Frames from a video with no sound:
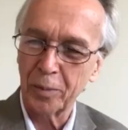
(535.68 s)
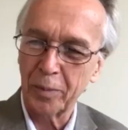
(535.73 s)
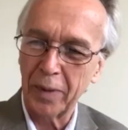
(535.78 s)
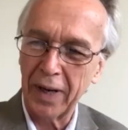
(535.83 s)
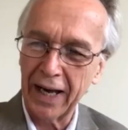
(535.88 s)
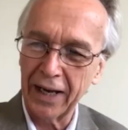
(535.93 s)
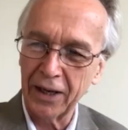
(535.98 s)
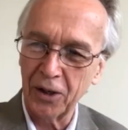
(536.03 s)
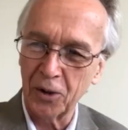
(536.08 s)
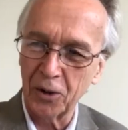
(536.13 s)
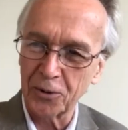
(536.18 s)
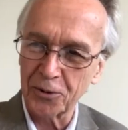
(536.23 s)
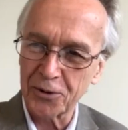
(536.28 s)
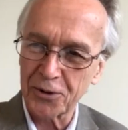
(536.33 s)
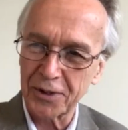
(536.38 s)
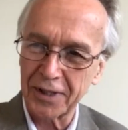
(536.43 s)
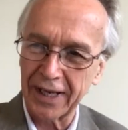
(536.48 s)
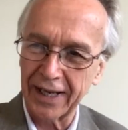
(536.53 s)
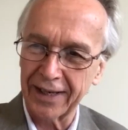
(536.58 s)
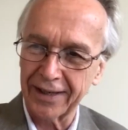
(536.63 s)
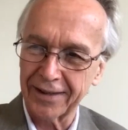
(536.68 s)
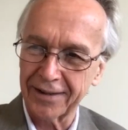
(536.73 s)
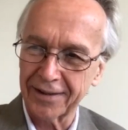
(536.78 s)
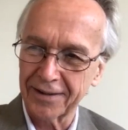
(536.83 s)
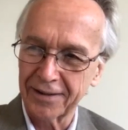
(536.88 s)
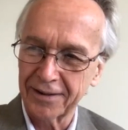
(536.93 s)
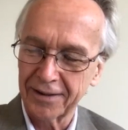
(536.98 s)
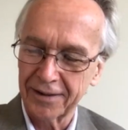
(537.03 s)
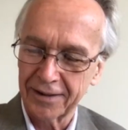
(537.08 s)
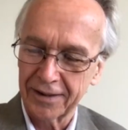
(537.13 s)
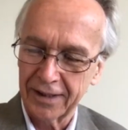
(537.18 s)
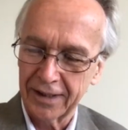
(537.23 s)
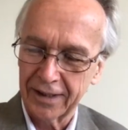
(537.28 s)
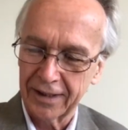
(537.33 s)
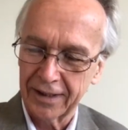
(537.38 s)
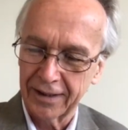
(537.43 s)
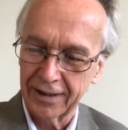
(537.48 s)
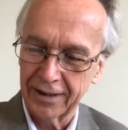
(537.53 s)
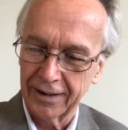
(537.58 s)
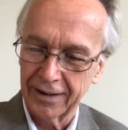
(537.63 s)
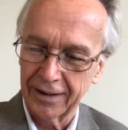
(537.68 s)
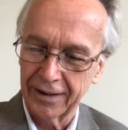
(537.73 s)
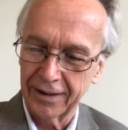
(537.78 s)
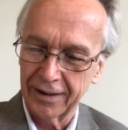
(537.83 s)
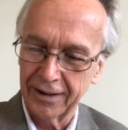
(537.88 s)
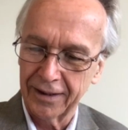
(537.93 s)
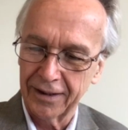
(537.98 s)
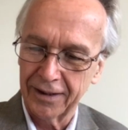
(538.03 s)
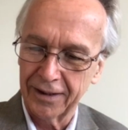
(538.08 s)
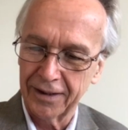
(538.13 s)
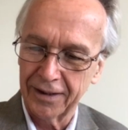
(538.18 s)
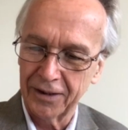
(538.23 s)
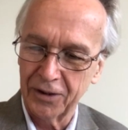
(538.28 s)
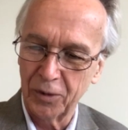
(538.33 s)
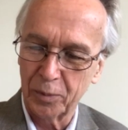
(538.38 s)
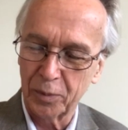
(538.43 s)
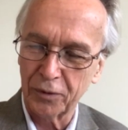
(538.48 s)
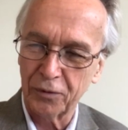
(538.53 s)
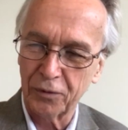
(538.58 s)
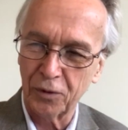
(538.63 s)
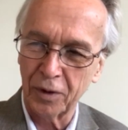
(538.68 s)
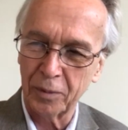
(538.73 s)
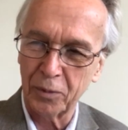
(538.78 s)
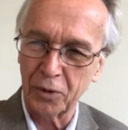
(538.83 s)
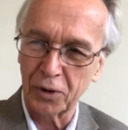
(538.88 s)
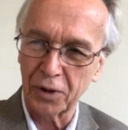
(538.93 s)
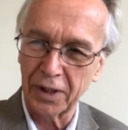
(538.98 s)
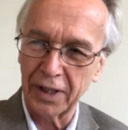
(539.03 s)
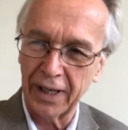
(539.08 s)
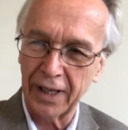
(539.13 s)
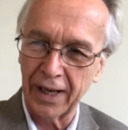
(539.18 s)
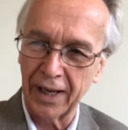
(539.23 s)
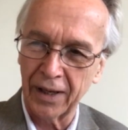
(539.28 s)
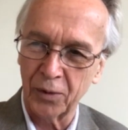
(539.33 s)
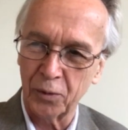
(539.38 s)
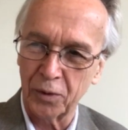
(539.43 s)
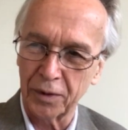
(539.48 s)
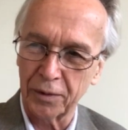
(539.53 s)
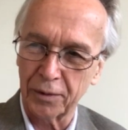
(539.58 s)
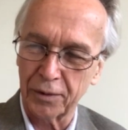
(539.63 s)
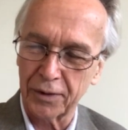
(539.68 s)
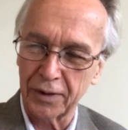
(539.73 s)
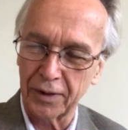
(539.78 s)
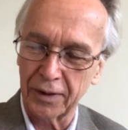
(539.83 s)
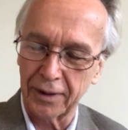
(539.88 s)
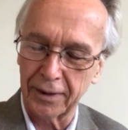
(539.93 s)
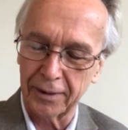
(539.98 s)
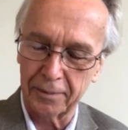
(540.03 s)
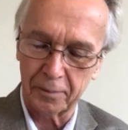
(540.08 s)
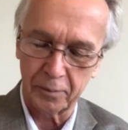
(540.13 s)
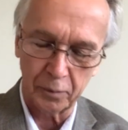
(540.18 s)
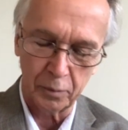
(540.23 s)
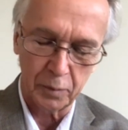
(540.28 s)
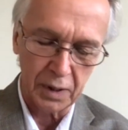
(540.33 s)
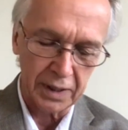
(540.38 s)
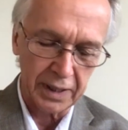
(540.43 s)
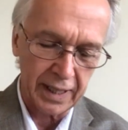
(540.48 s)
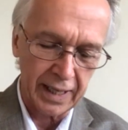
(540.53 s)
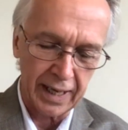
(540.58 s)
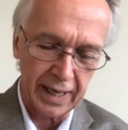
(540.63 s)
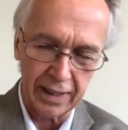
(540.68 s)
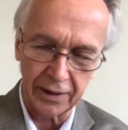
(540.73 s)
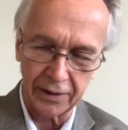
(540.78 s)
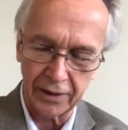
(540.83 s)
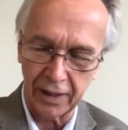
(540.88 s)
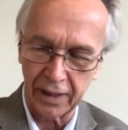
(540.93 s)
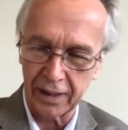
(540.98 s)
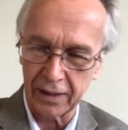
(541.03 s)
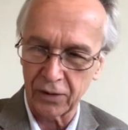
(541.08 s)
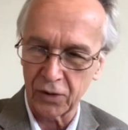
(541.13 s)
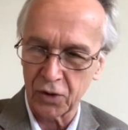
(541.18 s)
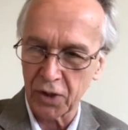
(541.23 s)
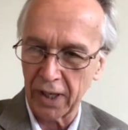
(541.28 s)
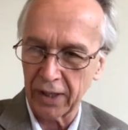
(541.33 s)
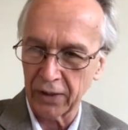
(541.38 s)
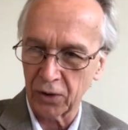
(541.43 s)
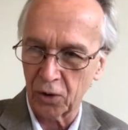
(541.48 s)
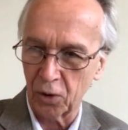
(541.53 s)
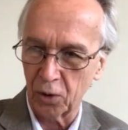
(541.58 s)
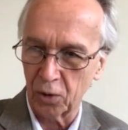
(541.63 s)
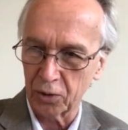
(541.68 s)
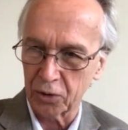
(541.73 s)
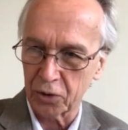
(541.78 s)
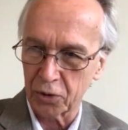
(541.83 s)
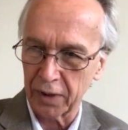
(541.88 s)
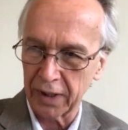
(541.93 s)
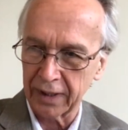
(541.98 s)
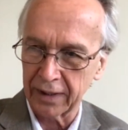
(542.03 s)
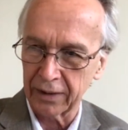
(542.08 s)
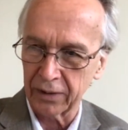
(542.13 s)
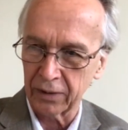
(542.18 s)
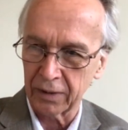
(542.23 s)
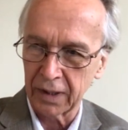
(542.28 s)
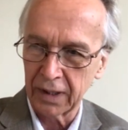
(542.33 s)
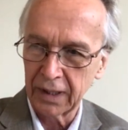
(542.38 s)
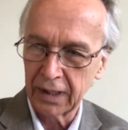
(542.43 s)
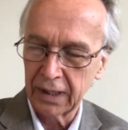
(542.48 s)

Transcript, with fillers: bios that you performed early on with Billie Holiday and John Coltrane and